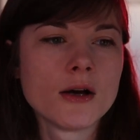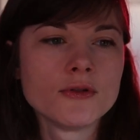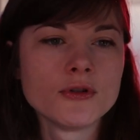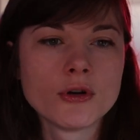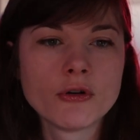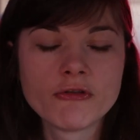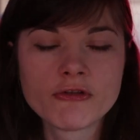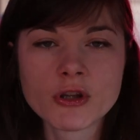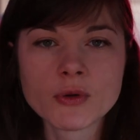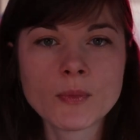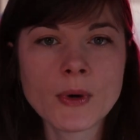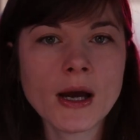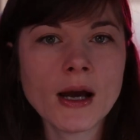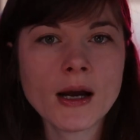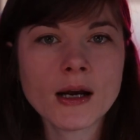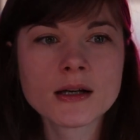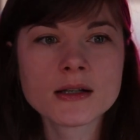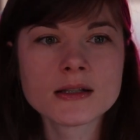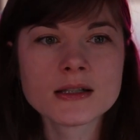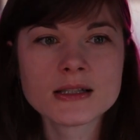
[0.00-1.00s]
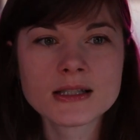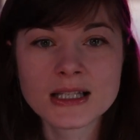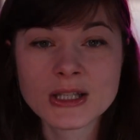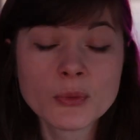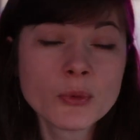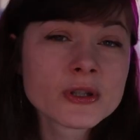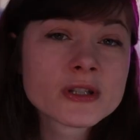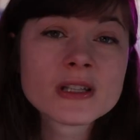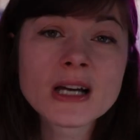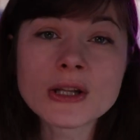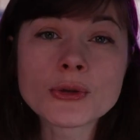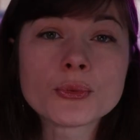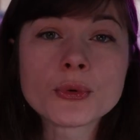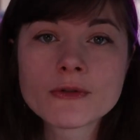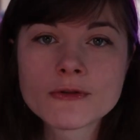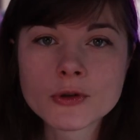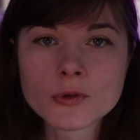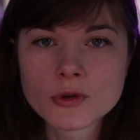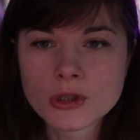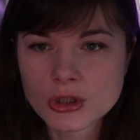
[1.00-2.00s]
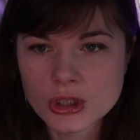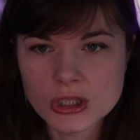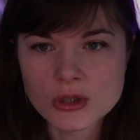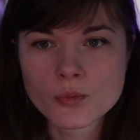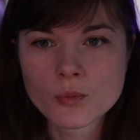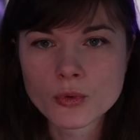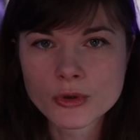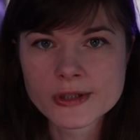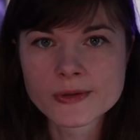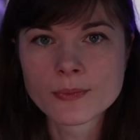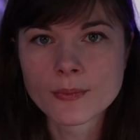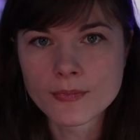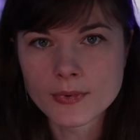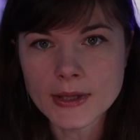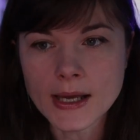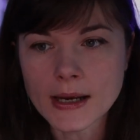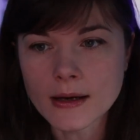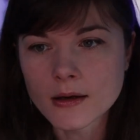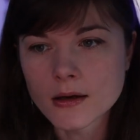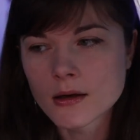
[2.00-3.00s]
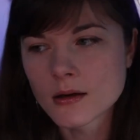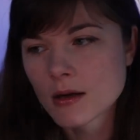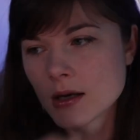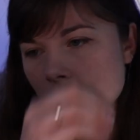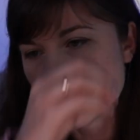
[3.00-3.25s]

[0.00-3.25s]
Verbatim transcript: no feedback. It was not reviewed, it just was blank.